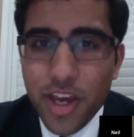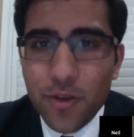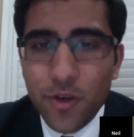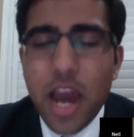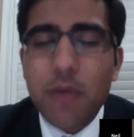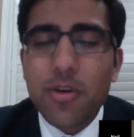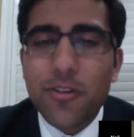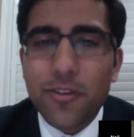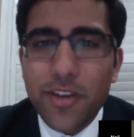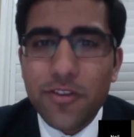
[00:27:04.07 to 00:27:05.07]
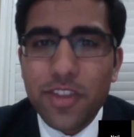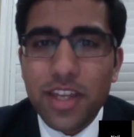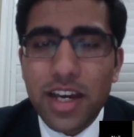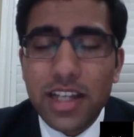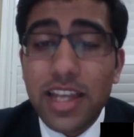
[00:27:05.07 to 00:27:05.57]
for our 5th
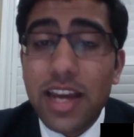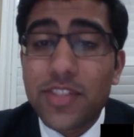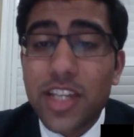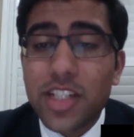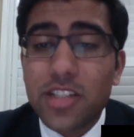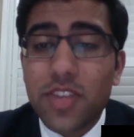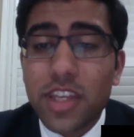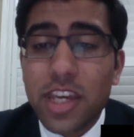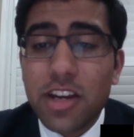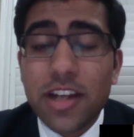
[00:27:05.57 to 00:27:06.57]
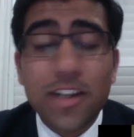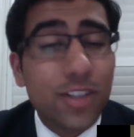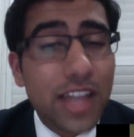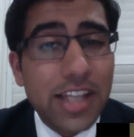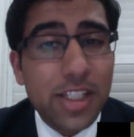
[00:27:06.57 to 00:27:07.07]
live session of the year and our
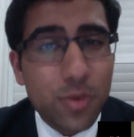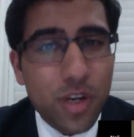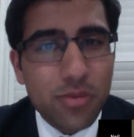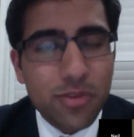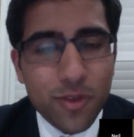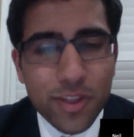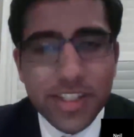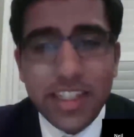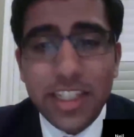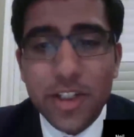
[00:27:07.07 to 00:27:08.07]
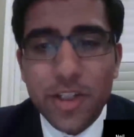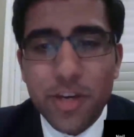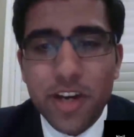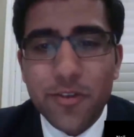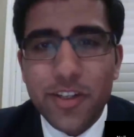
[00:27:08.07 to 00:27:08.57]
last one before the State Leadership
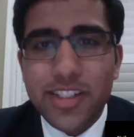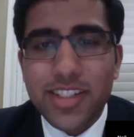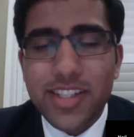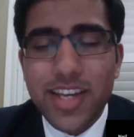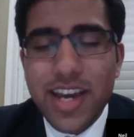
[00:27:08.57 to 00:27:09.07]
Conference.